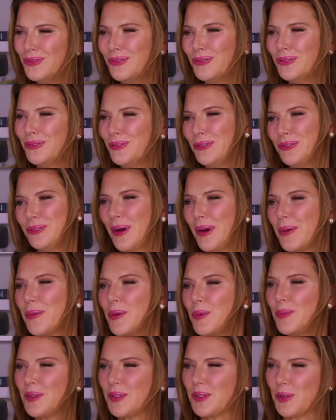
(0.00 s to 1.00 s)
Ooh, I
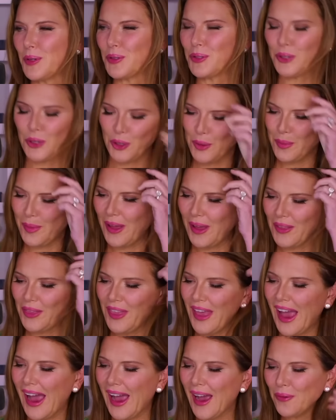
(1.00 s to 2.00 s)
wouldn't be so sure about
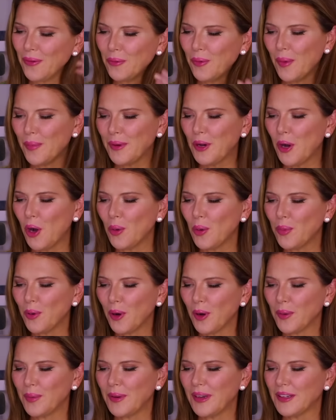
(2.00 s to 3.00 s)
that, Whoopi
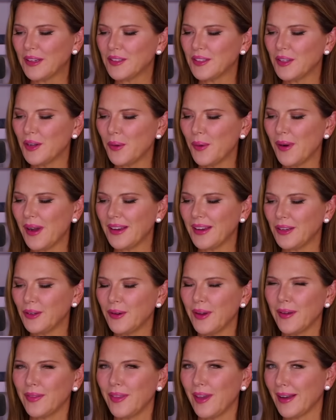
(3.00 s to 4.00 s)
Goldberg, because you know what?
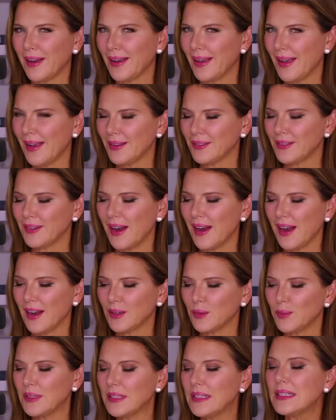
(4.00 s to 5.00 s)
You have that
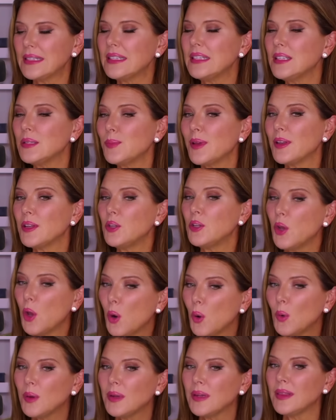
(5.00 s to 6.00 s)
contract. But Disney's been
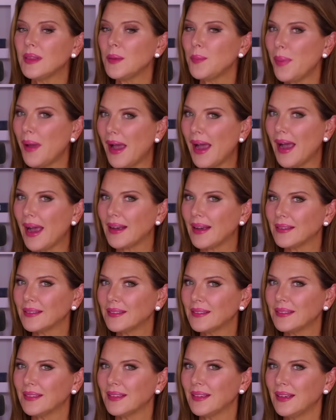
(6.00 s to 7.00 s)
known in the
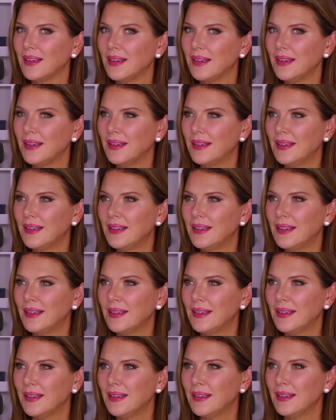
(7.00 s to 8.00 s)
past
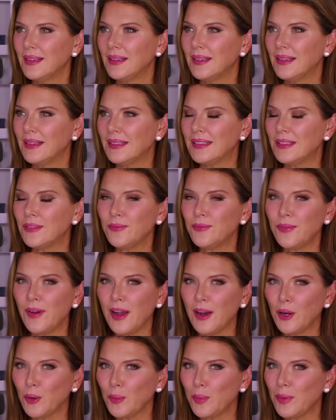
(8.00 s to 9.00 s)
to
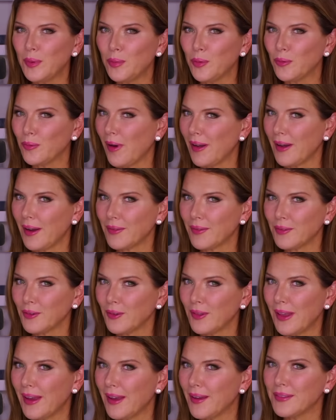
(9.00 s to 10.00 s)
fire people right
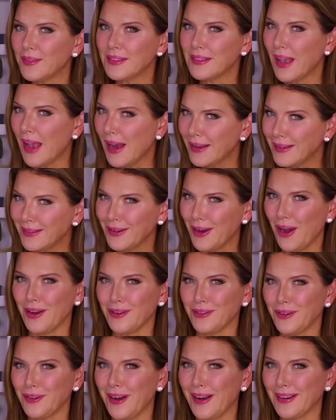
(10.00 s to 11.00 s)
after they have signed
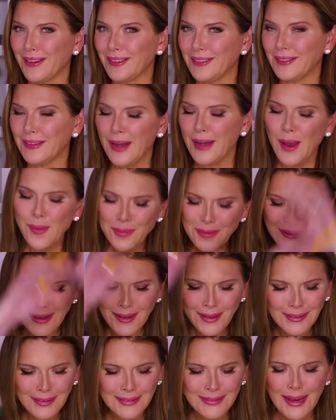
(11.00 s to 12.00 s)
contracts. It happens
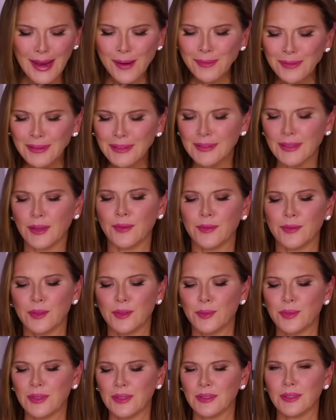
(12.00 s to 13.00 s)
all the time in the
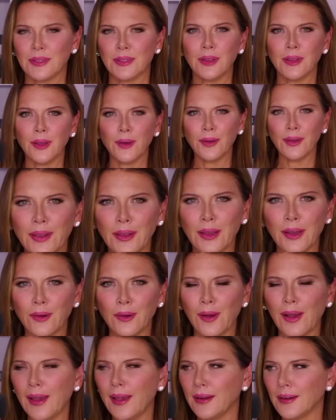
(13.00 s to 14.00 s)
television business. Hello,
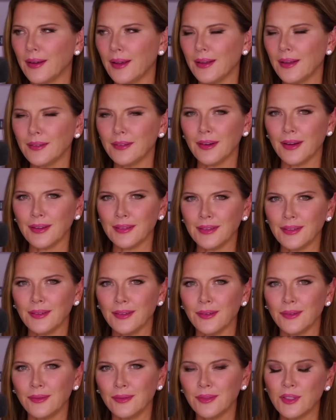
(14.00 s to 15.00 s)
hello. I had a contract
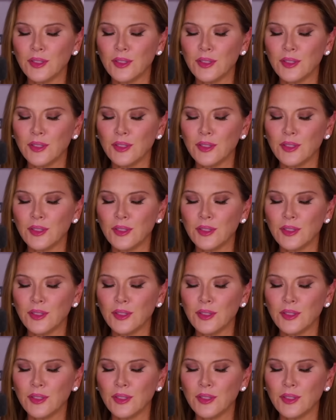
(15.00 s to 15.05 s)
too.